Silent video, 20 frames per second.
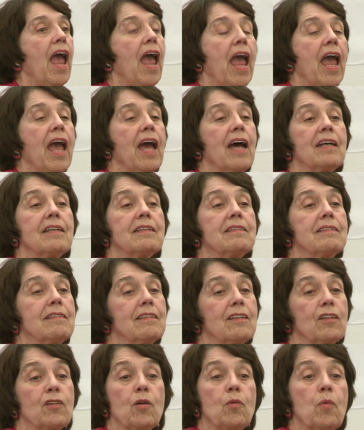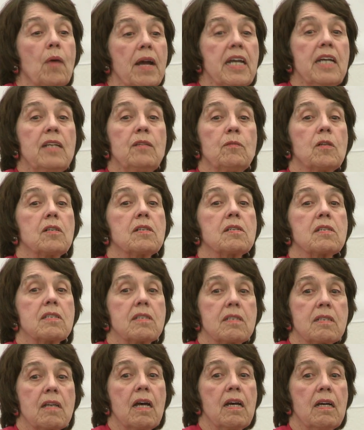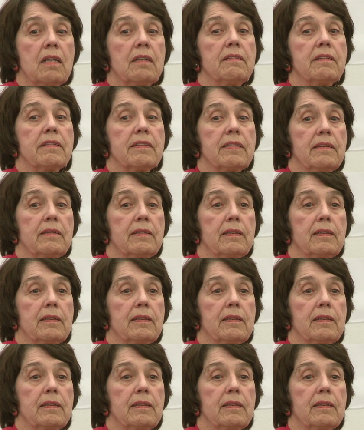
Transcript: And Gwain was stunned.